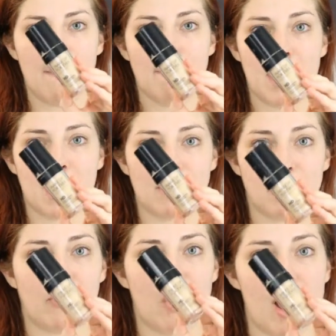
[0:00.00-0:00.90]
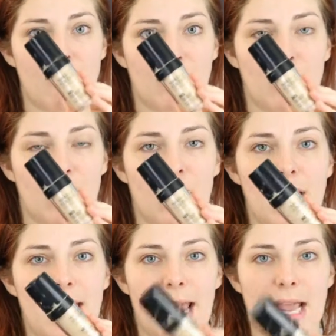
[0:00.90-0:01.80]
Makeup Forever
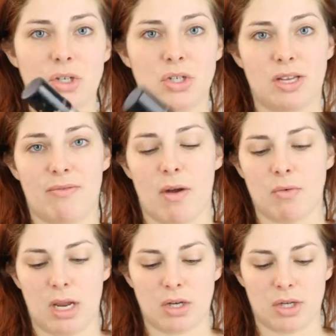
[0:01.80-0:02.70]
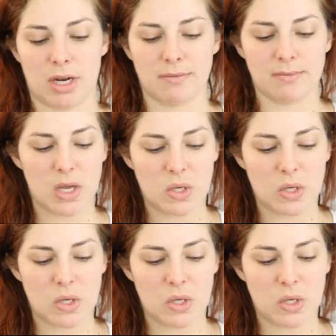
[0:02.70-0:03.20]
HD foundation.